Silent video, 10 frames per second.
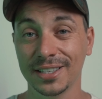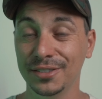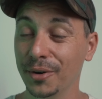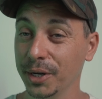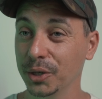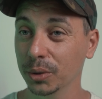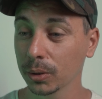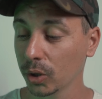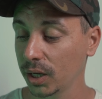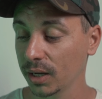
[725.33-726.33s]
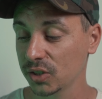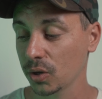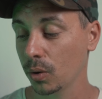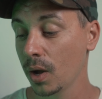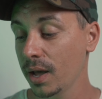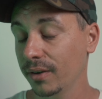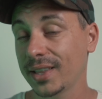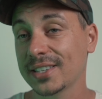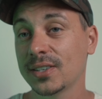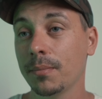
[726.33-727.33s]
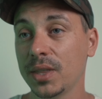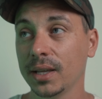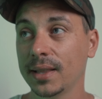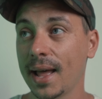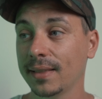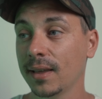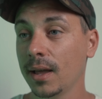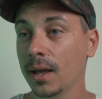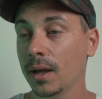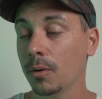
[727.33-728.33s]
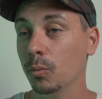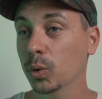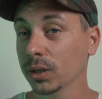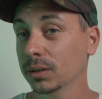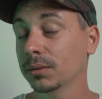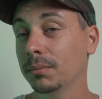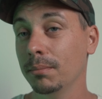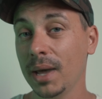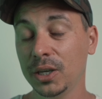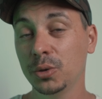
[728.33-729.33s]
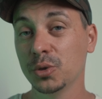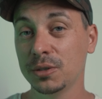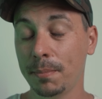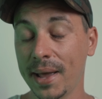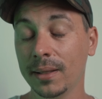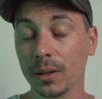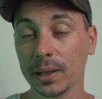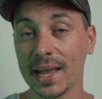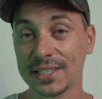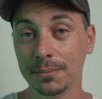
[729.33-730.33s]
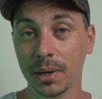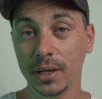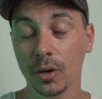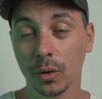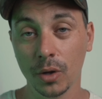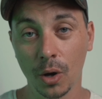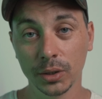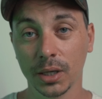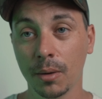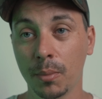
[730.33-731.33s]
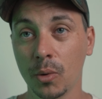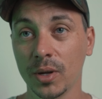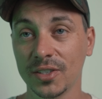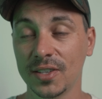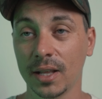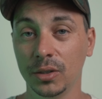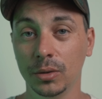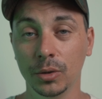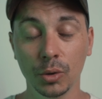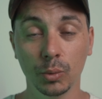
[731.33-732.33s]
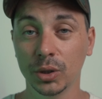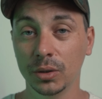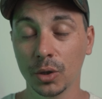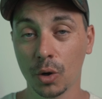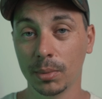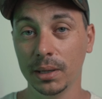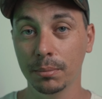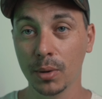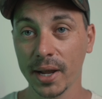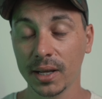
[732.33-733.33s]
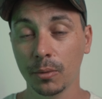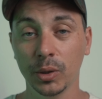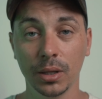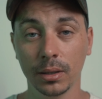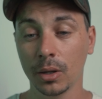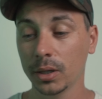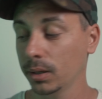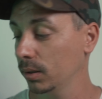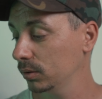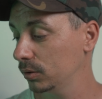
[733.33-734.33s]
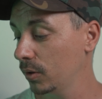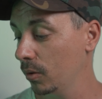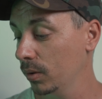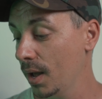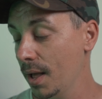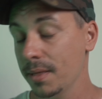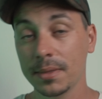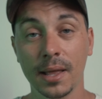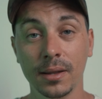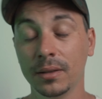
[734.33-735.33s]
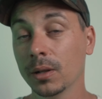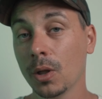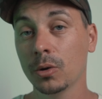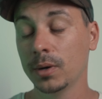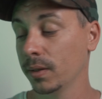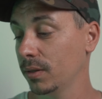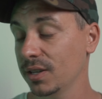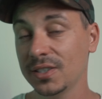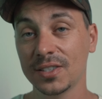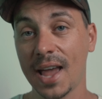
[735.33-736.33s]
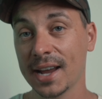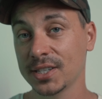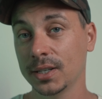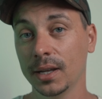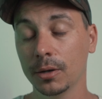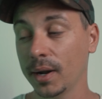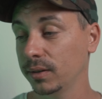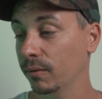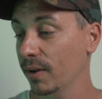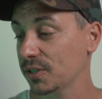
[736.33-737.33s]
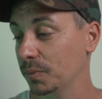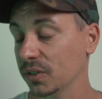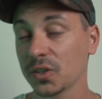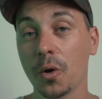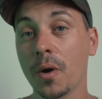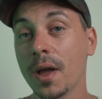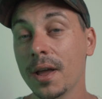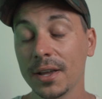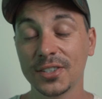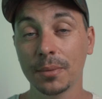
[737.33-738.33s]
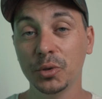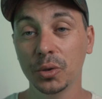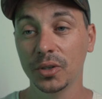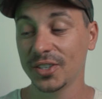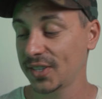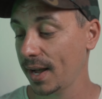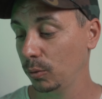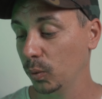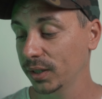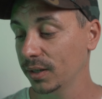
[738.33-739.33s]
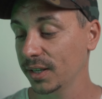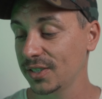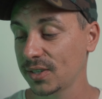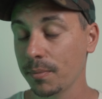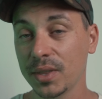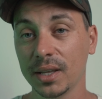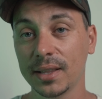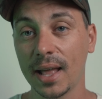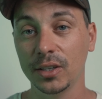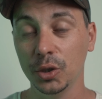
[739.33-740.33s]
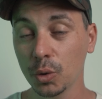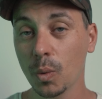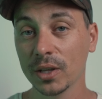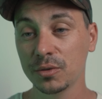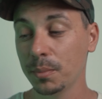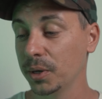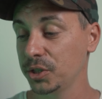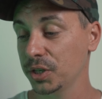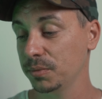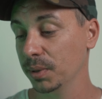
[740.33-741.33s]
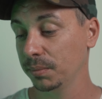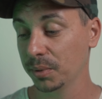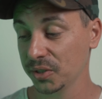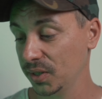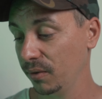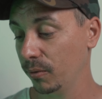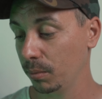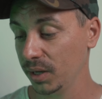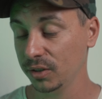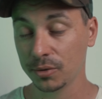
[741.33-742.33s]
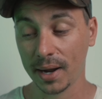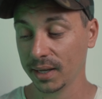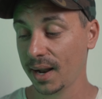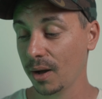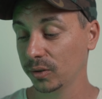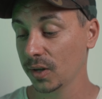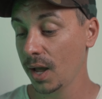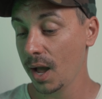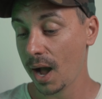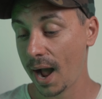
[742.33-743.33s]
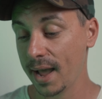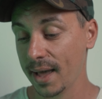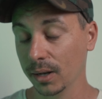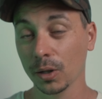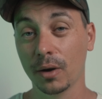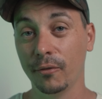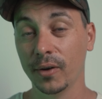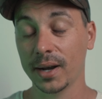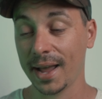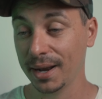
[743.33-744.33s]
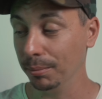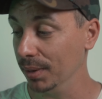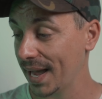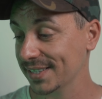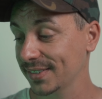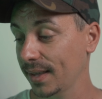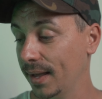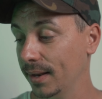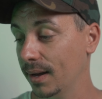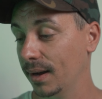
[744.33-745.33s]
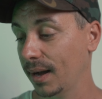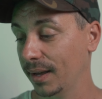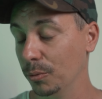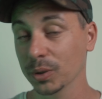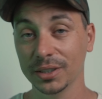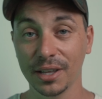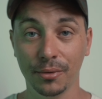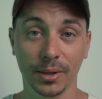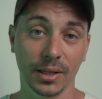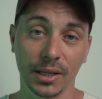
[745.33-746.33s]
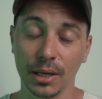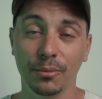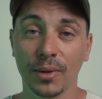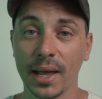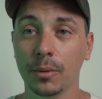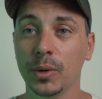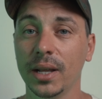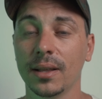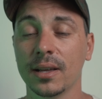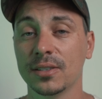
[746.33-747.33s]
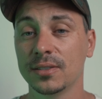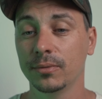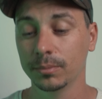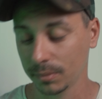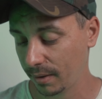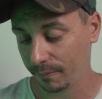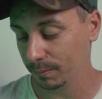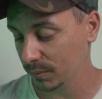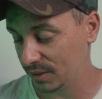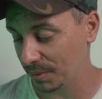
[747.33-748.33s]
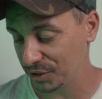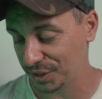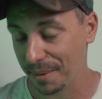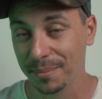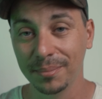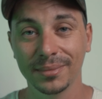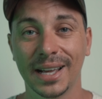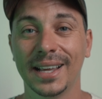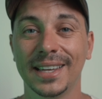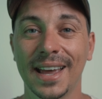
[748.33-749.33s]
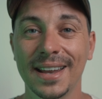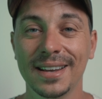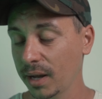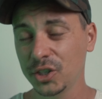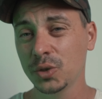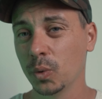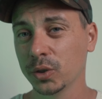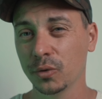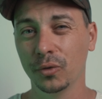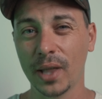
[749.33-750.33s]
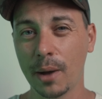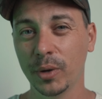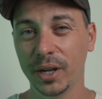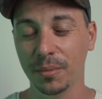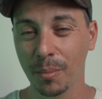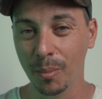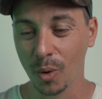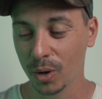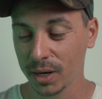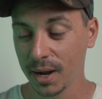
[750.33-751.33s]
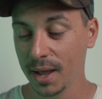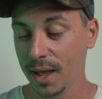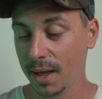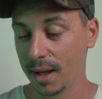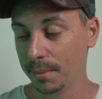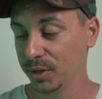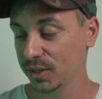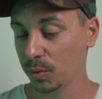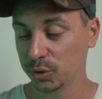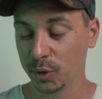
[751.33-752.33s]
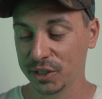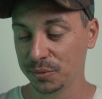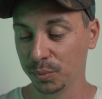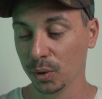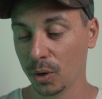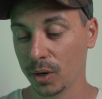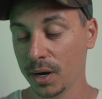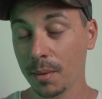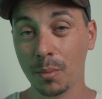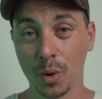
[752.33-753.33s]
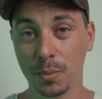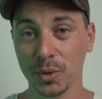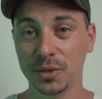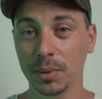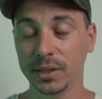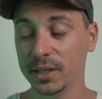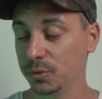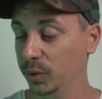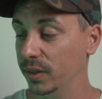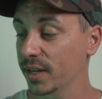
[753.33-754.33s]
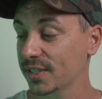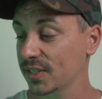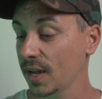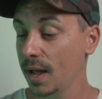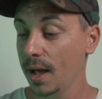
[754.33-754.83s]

It's very good looking. So if that's something that will make you spend less money on other components that you would normally break with another drone, then in the long run, this is actually a great investment. So it's up to you to decide whether it's something that you want to purchase, but personally for me, trying it out, I had a lot of fun, I had a blast, and uh, I will definitely keep flying with it as uh, as much as I, I can. I just want to fly with it more uh, because I want to explore more possibilities with this.